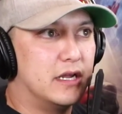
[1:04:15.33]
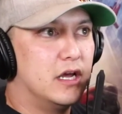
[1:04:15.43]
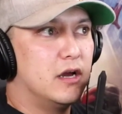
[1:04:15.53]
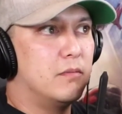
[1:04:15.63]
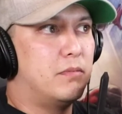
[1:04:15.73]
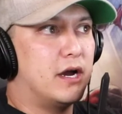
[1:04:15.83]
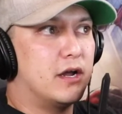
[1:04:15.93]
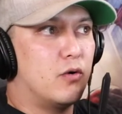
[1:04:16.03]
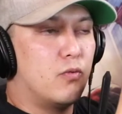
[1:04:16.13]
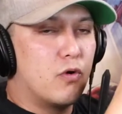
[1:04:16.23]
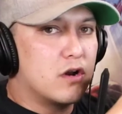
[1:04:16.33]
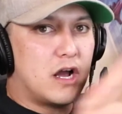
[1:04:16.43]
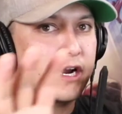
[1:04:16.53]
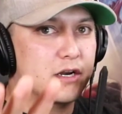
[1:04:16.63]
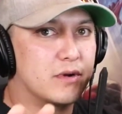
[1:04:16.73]
but we're not
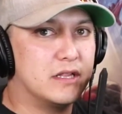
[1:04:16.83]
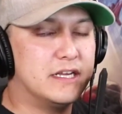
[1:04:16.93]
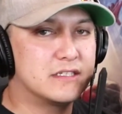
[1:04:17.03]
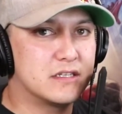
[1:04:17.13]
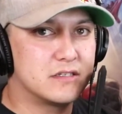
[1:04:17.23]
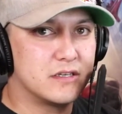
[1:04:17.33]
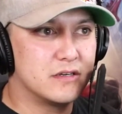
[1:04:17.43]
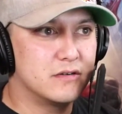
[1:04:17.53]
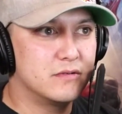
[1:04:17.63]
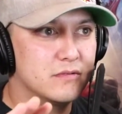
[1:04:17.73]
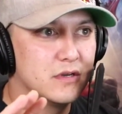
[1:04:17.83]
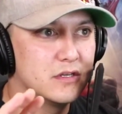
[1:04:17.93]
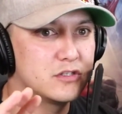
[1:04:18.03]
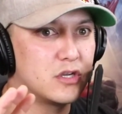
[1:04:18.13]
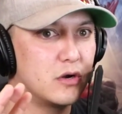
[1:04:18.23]
going to release it to you.
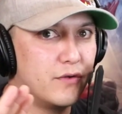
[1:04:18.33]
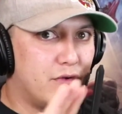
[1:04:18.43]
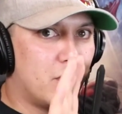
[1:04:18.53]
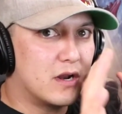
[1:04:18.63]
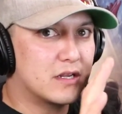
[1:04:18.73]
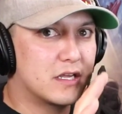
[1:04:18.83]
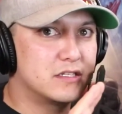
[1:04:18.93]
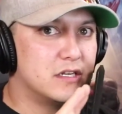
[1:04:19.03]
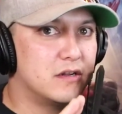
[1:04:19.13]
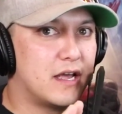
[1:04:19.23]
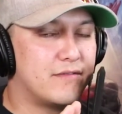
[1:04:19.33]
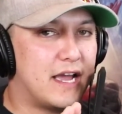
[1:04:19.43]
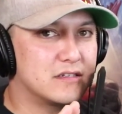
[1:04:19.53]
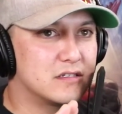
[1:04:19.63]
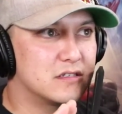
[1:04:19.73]
So if you want to continue to have
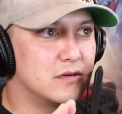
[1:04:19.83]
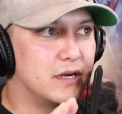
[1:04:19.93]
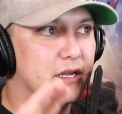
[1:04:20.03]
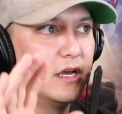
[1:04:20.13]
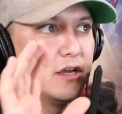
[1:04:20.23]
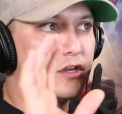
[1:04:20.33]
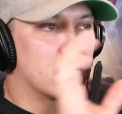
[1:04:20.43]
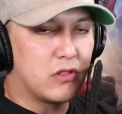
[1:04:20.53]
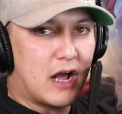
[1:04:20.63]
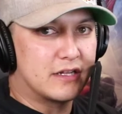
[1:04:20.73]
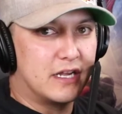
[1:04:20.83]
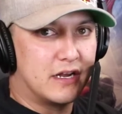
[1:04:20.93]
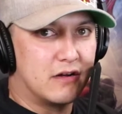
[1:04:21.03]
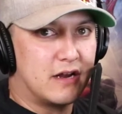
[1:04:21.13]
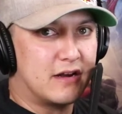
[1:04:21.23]
access to it, you're locked in here
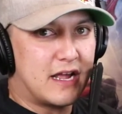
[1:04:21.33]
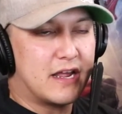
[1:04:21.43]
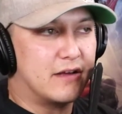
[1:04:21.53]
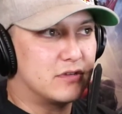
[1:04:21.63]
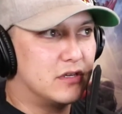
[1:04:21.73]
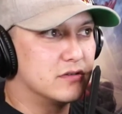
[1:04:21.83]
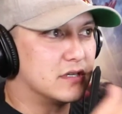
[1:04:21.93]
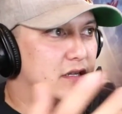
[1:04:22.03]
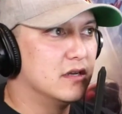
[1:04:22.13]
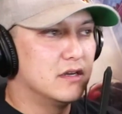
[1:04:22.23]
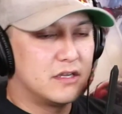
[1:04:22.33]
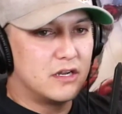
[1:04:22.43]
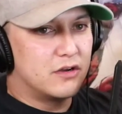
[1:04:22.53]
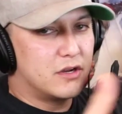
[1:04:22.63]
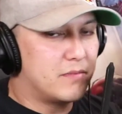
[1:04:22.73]
now. Now you have to use it.
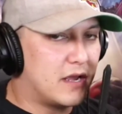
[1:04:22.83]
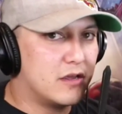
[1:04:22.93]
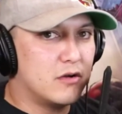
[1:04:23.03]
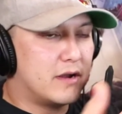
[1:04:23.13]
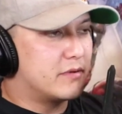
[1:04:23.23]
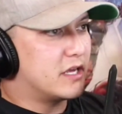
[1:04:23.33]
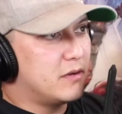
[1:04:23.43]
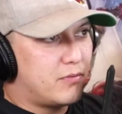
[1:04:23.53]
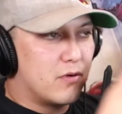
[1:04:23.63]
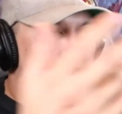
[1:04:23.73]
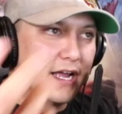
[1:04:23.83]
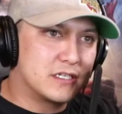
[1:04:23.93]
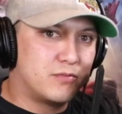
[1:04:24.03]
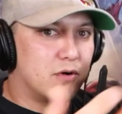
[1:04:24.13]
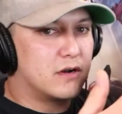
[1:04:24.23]
You're able to import,
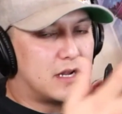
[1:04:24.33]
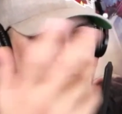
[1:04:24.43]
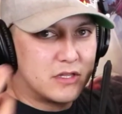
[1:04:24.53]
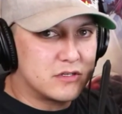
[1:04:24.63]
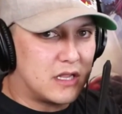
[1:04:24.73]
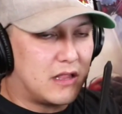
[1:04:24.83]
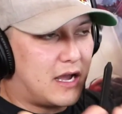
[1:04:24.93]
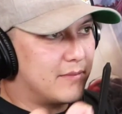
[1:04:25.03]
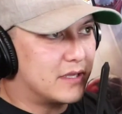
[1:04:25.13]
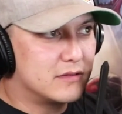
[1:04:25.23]
export. I mean, there's a lot. I mean,